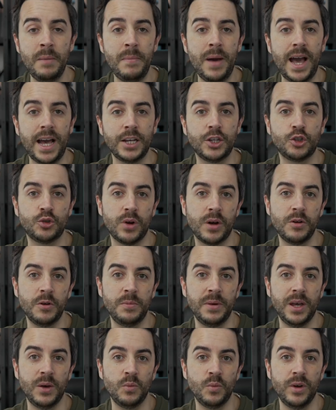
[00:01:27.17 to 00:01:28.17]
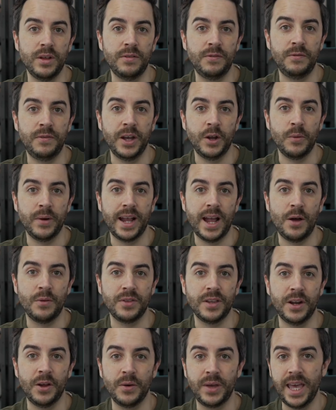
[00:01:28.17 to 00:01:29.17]
Mac struggled a bit with figuring
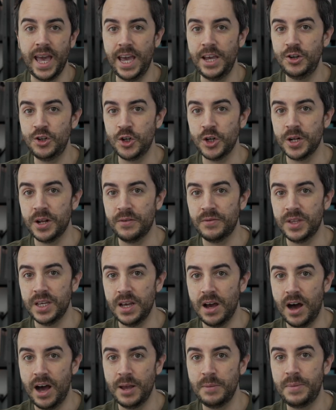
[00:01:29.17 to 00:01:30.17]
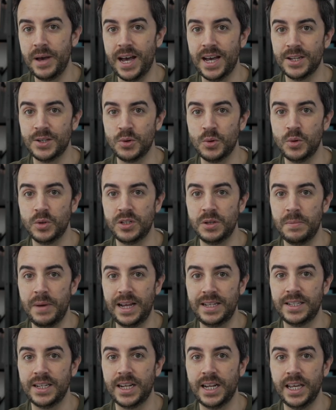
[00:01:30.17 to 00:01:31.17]
out the location of the iPad
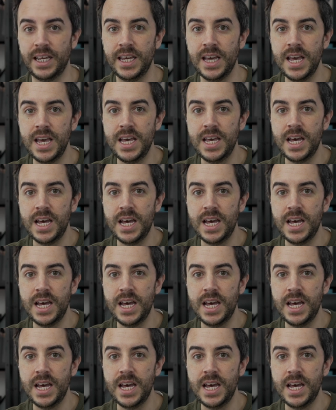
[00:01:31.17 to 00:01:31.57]
automatically.